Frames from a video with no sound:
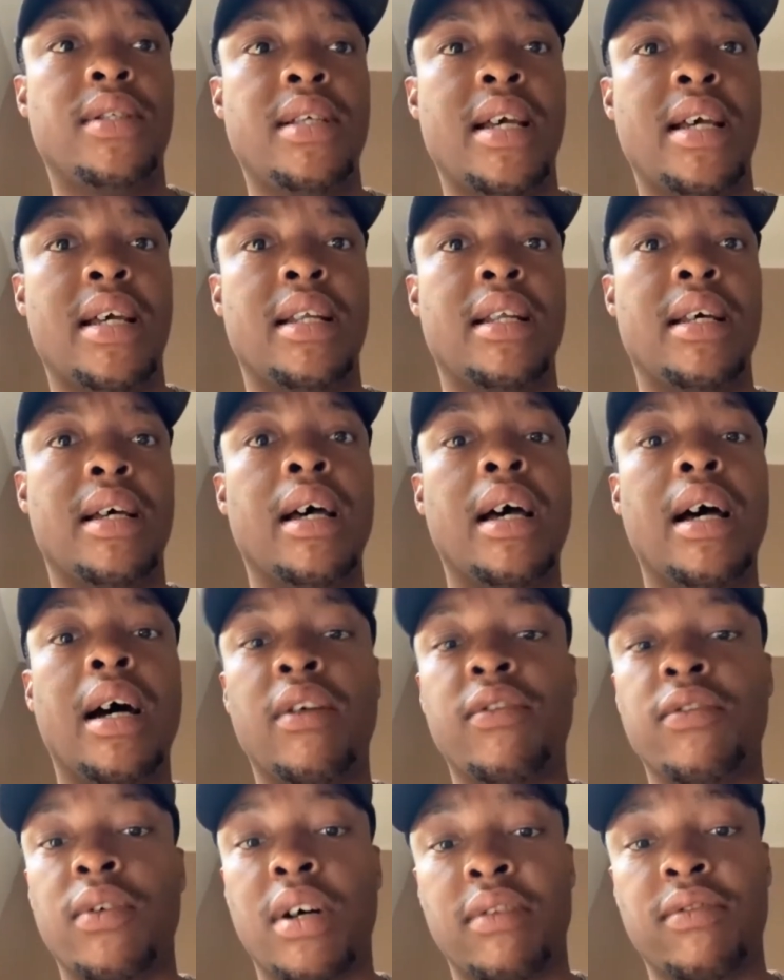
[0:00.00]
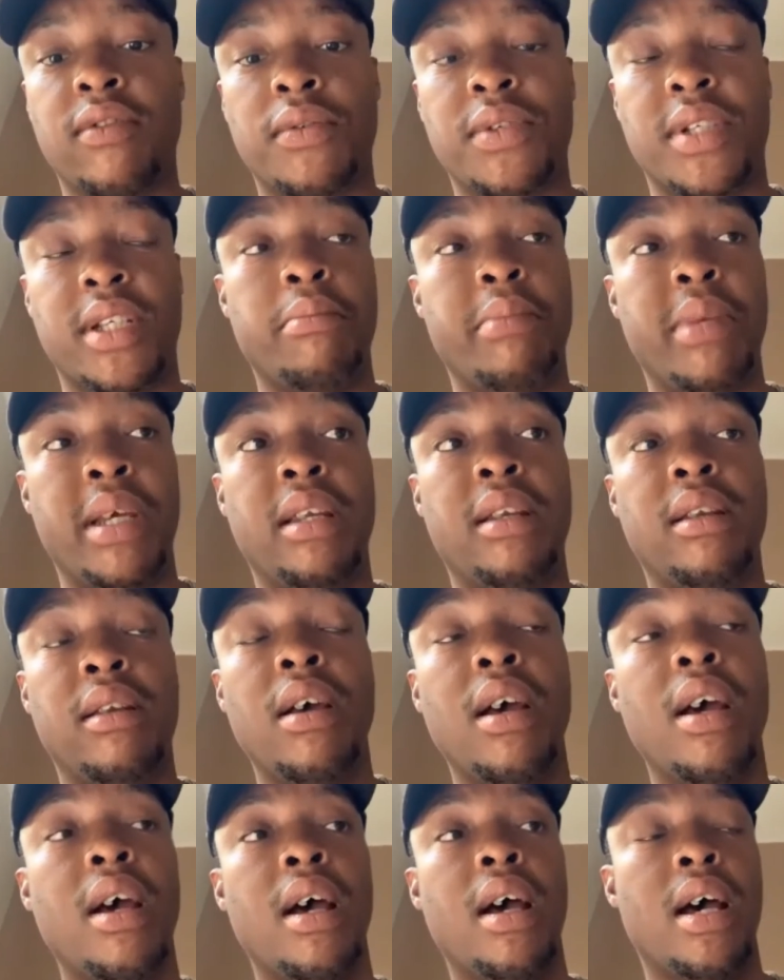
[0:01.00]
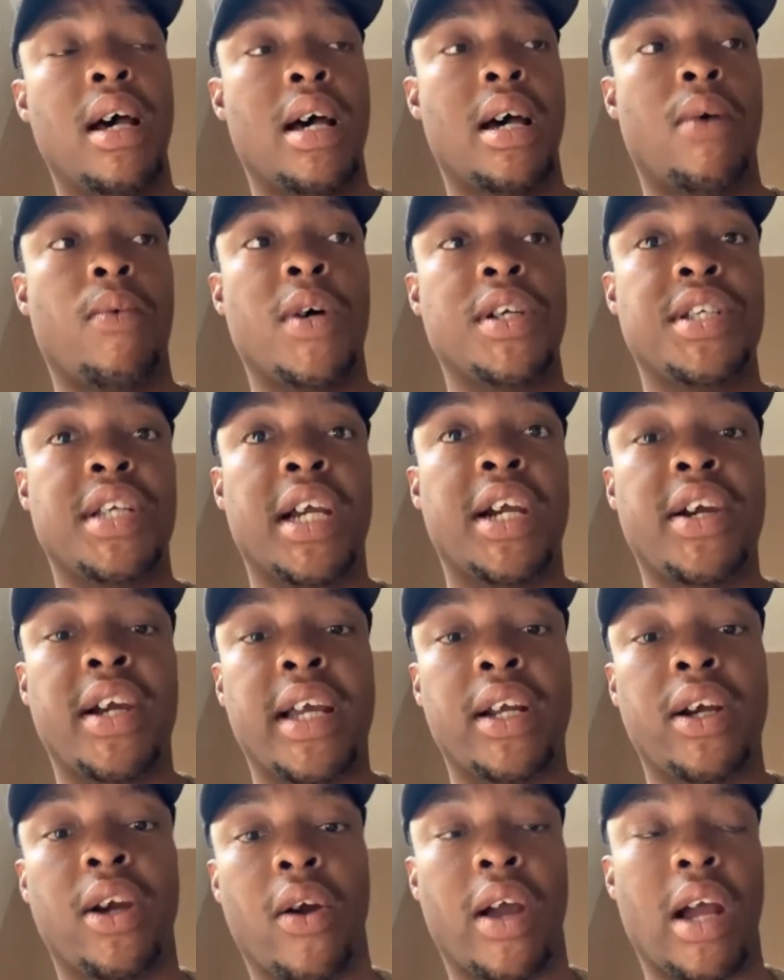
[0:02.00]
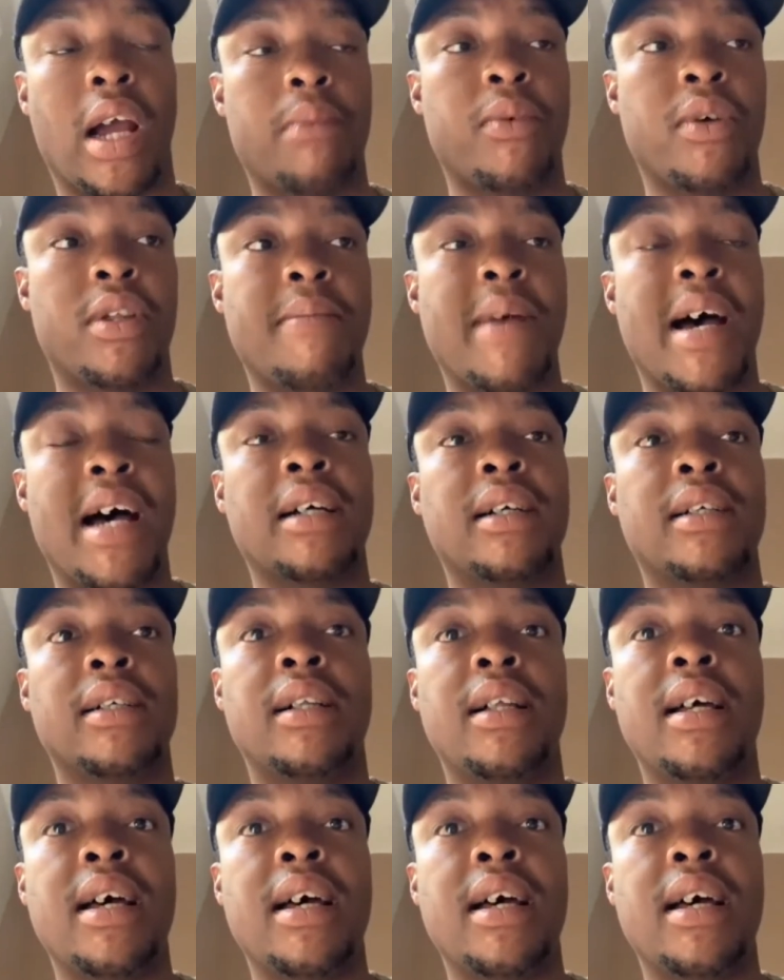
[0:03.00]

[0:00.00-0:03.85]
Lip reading: And I've obviously been watching cricket growing up with my uncle.